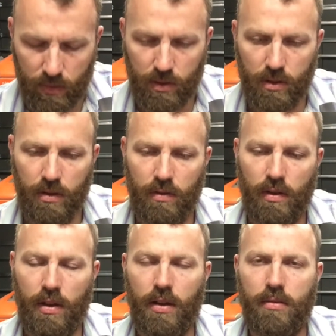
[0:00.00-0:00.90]
Sort of
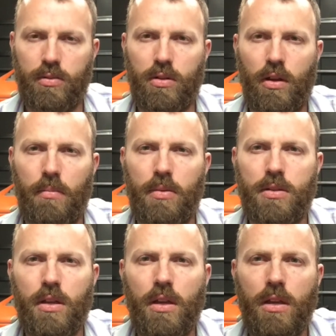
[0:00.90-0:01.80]
slight
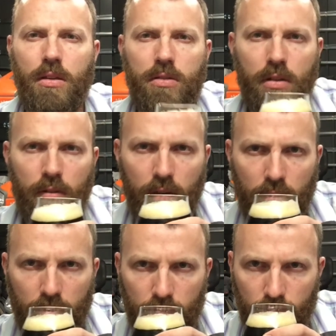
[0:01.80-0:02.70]
biscuity sort of
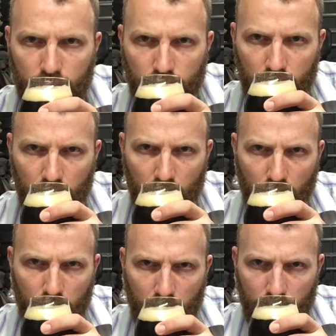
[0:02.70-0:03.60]

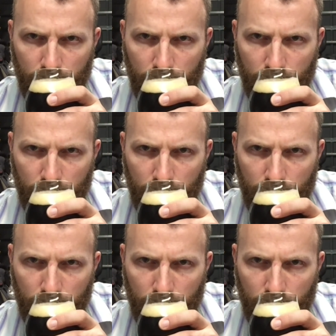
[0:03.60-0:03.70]
aroma.